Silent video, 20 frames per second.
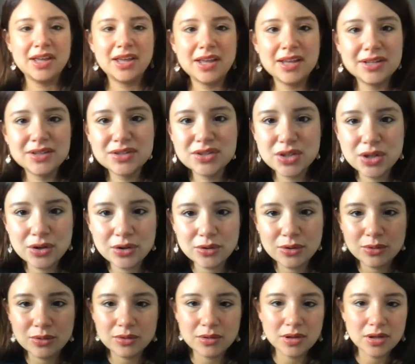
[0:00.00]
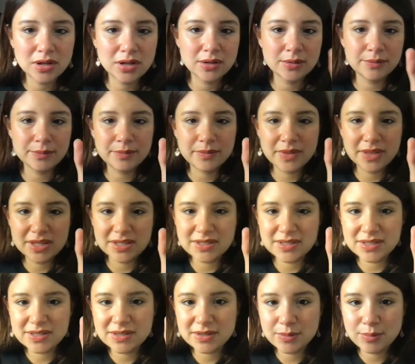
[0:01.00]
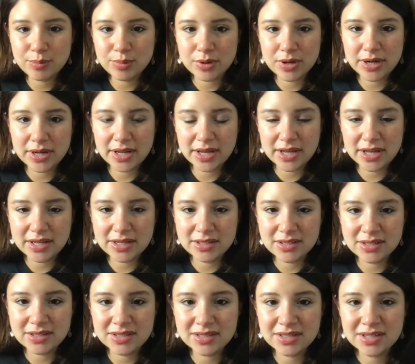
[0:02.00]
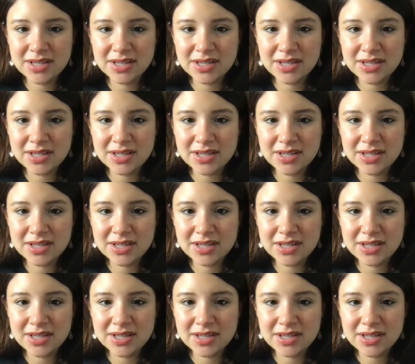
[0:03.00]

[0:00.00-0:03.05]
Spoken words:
And so this is the brand.